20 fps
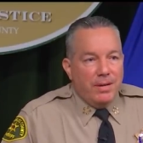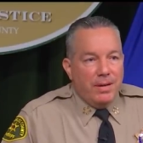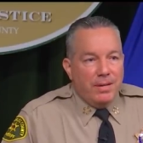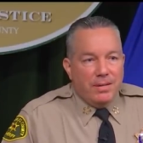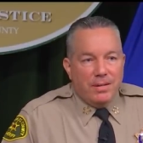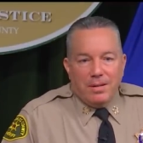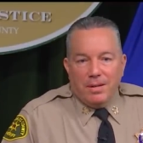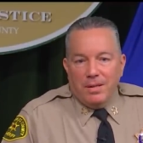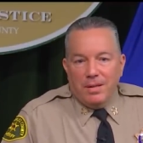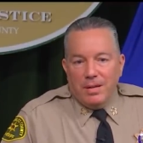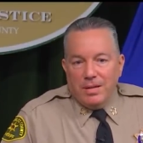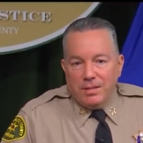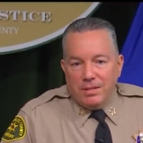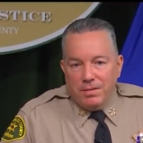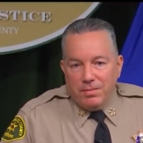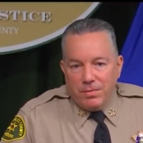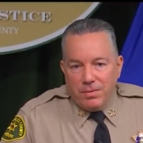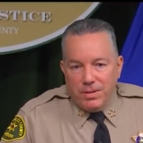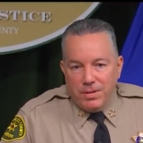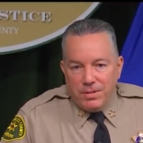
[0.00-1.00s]
And the
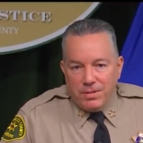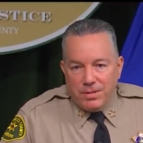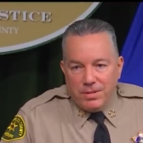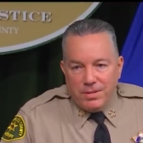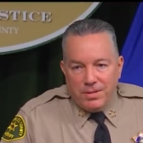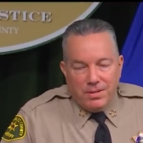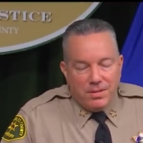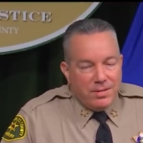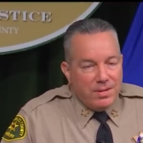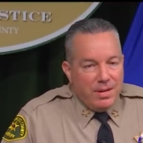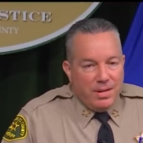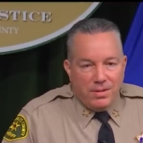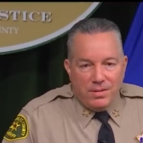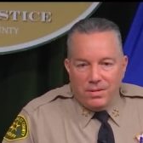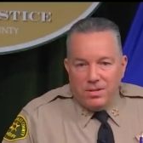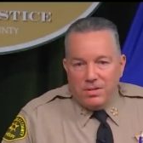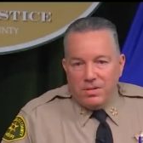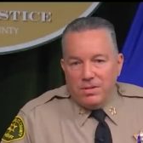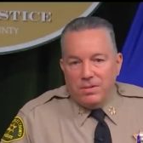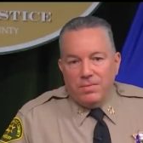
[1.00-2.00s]
collective risk does not
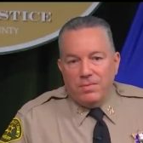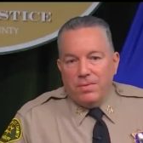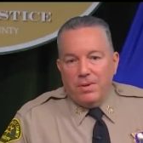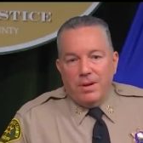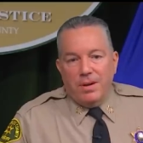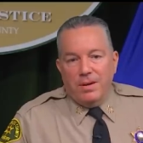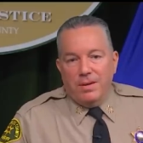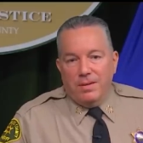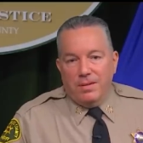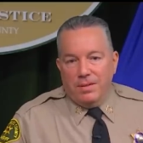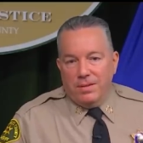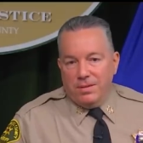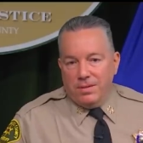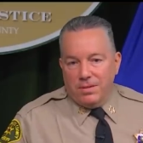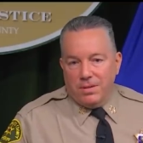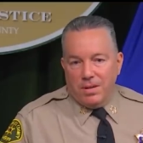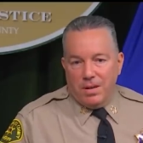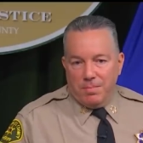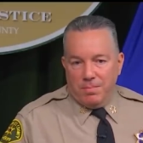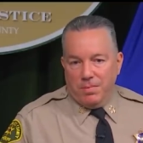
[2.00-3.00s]
justify
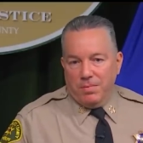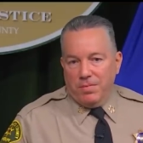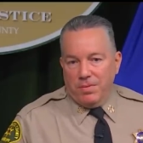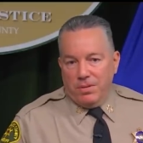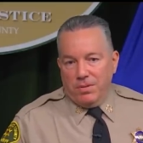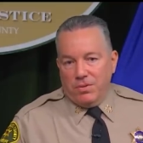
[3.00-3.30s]
this type of an